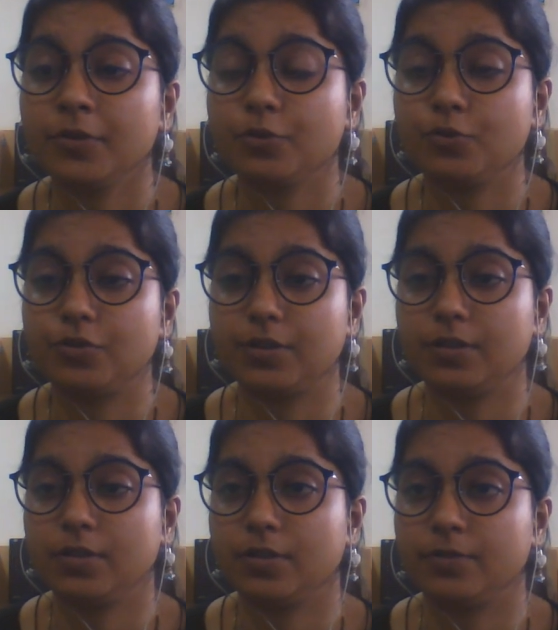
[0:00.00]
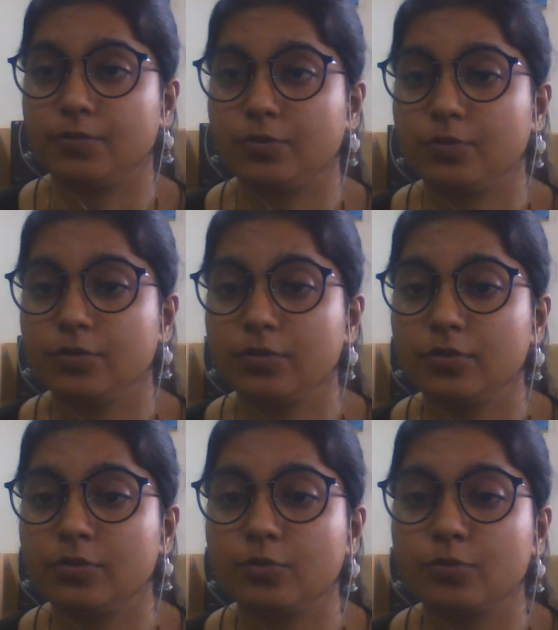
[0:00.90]
Today I want
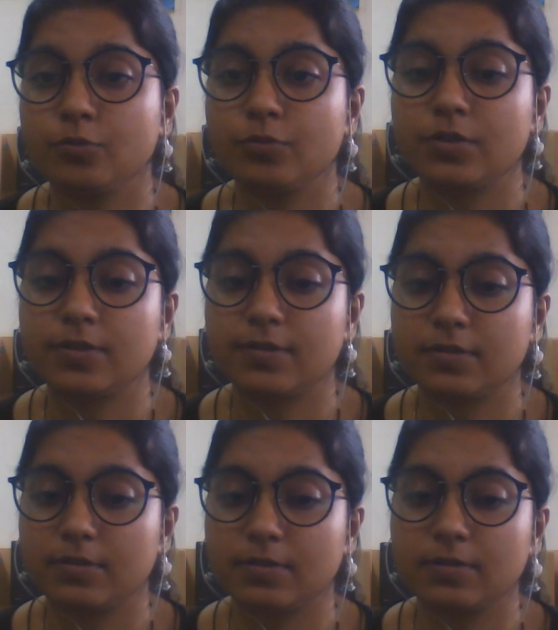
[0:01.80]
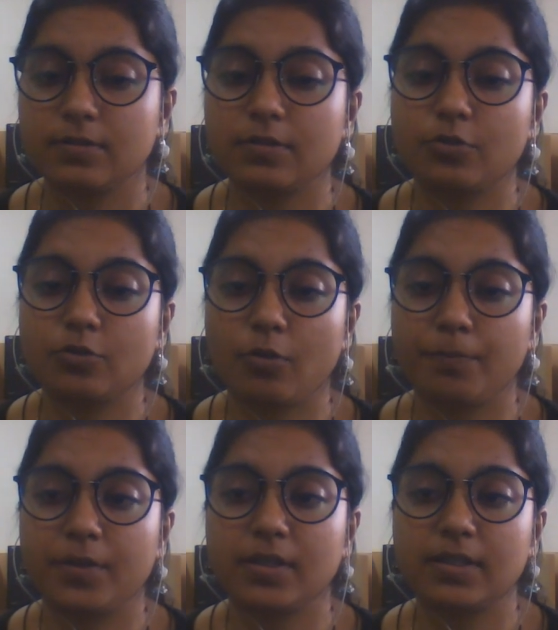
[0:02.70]
to discuss the
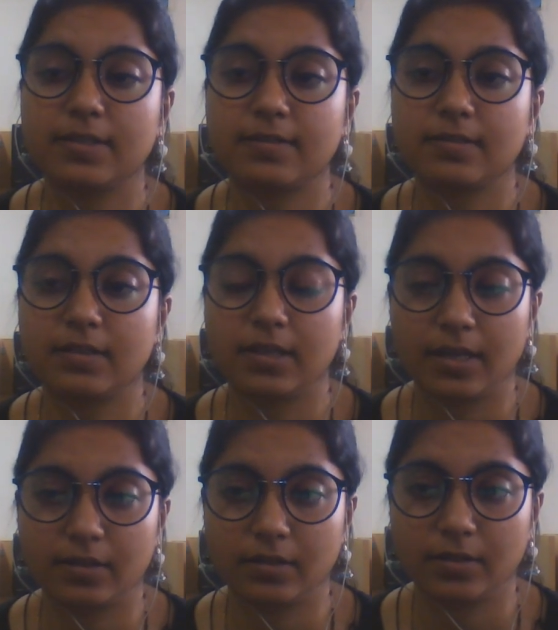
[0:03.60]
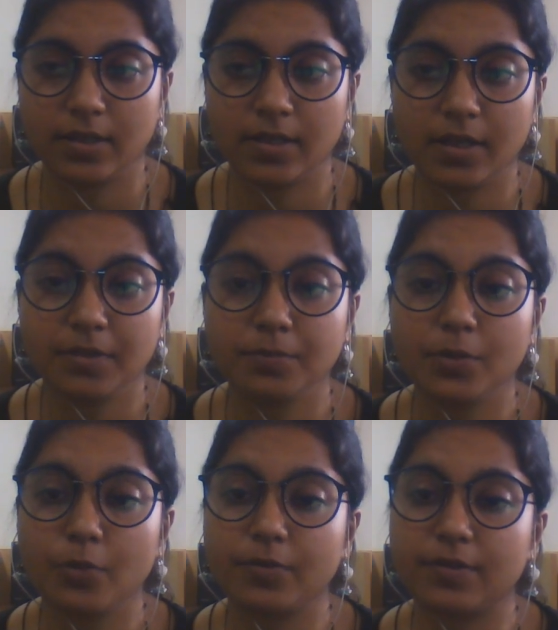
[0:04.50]
topic Sclera, anatomy
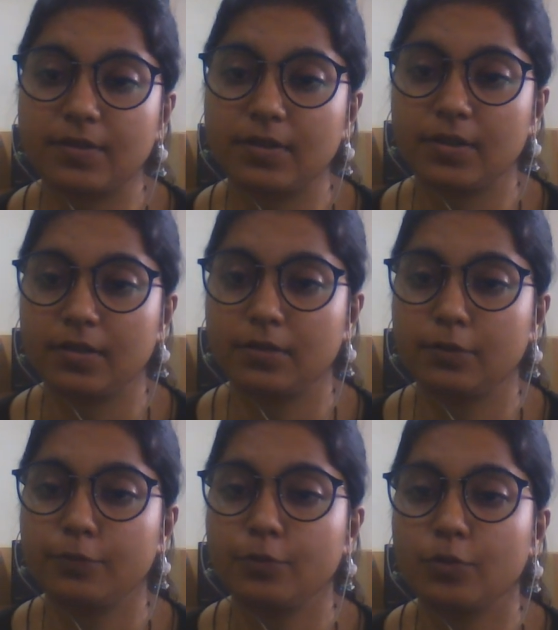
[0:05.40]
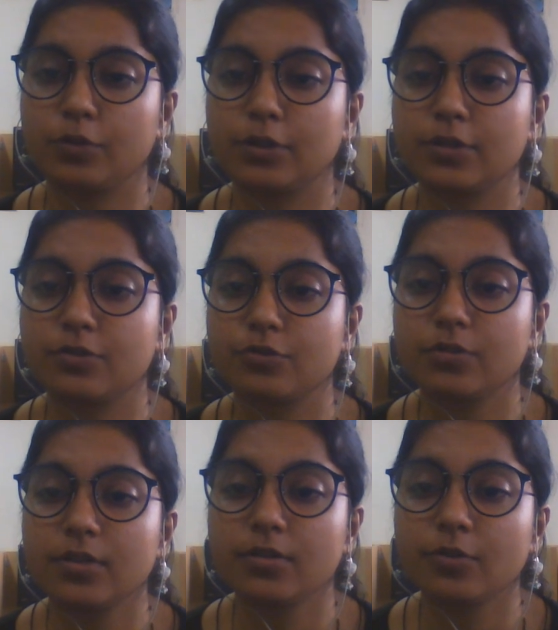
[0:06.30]
of Sclera for the
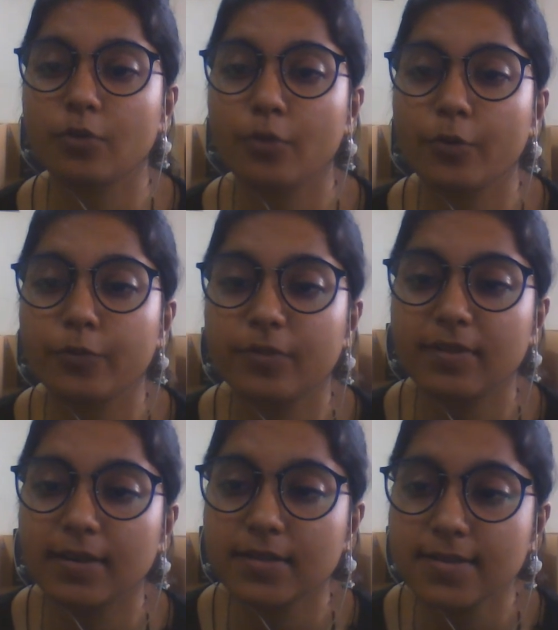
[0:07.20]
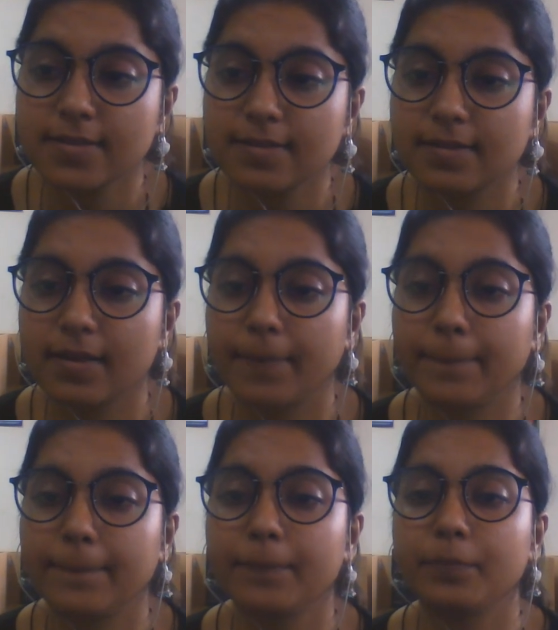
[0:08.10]
students of second SEM
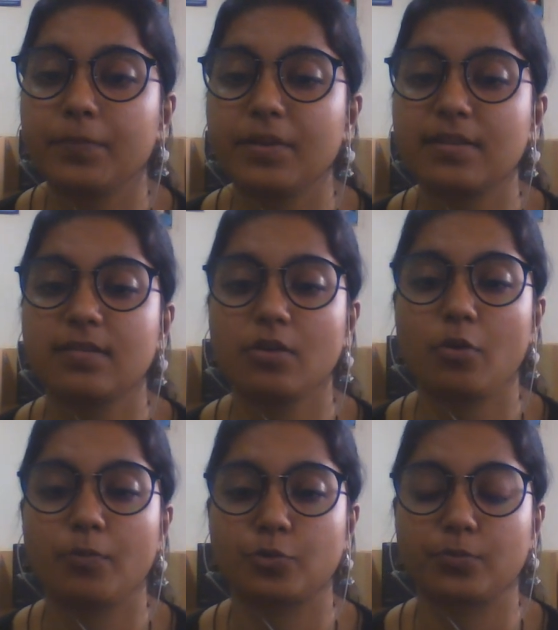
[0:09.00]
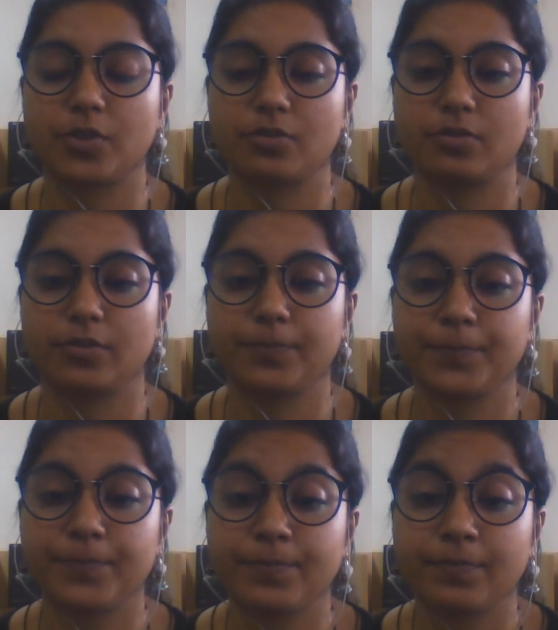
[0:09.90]
BSc Optometry.
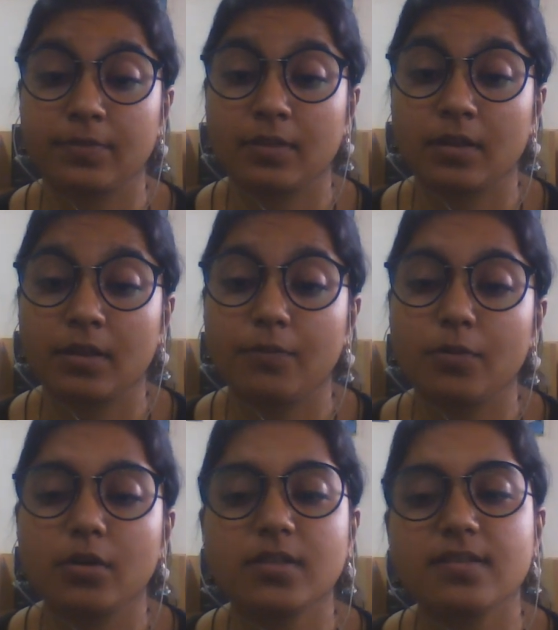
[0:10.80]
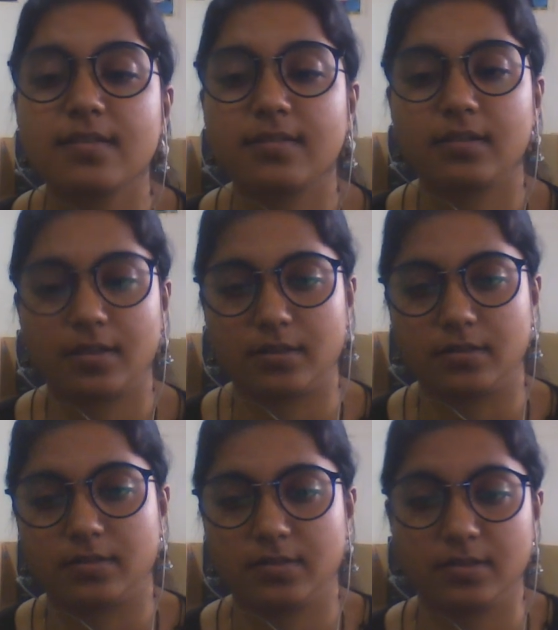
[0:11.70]
What is Sclera?
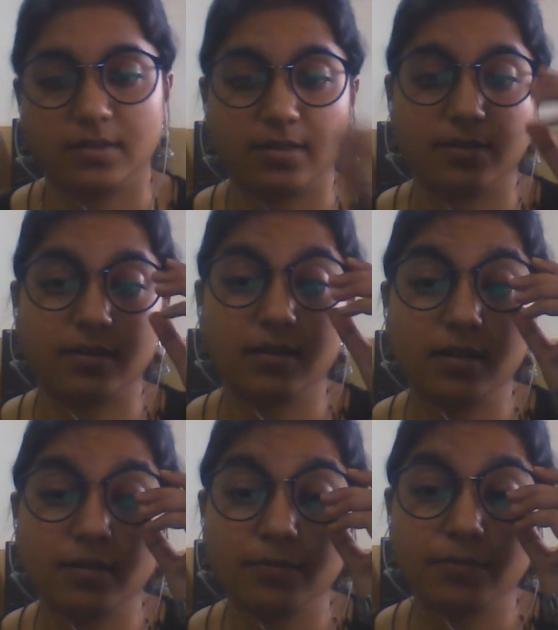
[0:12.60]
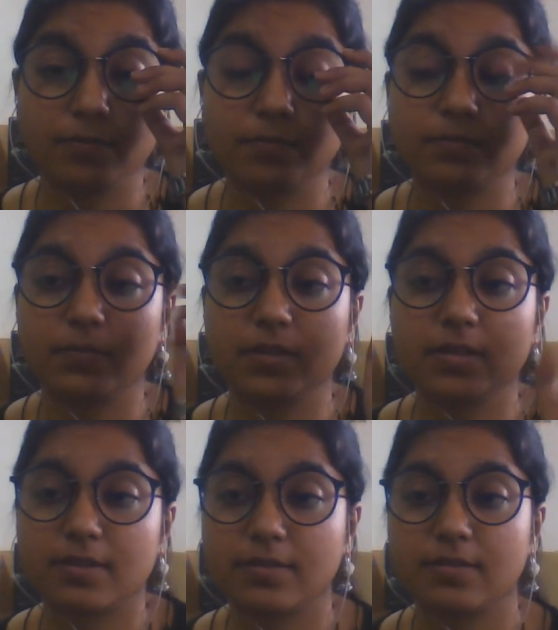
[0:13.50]
The Sclera
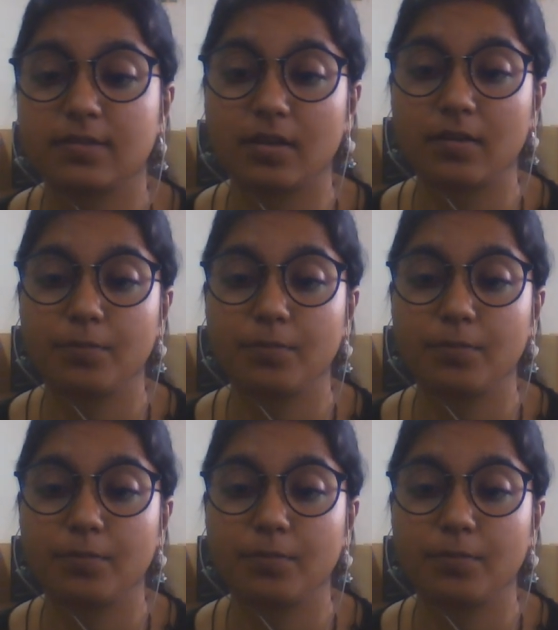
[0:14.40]
is the